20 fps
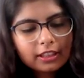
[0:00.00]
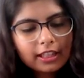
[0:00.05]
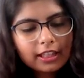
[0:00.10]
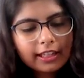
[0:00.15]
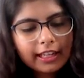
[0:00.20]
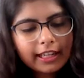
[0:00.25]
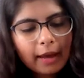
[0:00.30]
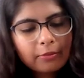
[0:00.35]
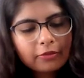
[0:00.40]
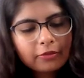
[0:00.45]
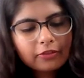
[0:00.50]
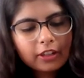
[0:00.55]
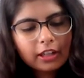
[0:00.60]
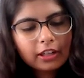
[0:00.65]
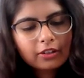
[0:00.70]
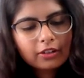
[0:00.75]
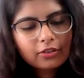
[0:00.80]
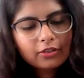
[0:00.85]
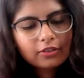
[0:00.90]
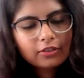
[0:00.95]
a
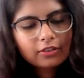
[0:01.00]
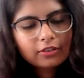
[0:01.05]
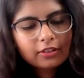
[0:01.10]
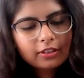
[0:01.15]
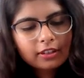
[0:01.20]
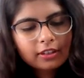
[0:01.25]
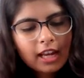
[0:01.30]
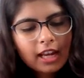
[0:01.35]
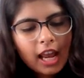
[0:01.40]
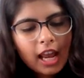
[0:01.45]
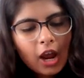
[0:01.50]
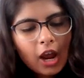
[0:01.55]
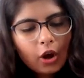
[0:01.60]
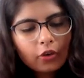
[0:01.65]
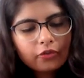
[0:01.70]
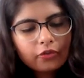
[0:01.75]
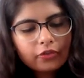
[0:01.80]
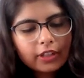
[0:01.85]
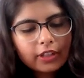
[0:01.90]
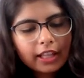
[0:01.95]
camouflage
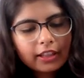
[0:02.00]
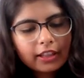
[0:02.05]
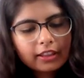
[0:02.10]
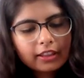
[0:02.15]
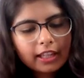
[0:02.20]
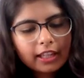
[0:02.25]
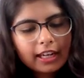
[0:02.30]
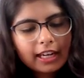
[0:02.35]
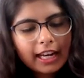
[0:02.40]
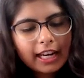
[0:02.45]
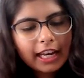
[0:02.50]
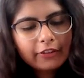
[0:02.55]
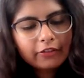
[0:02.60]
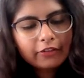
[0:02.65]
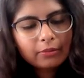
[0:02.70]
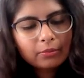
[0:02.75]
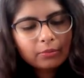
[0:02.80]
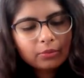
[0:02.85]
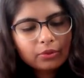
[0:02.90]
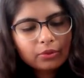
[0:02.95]
of death and life
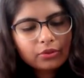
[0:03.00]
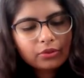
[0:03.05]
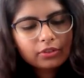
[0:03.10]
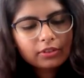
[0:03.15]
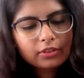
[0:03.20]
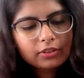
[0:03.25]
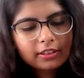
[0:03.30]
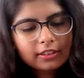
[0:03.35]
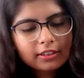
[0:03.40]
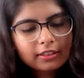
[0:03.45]
in motion.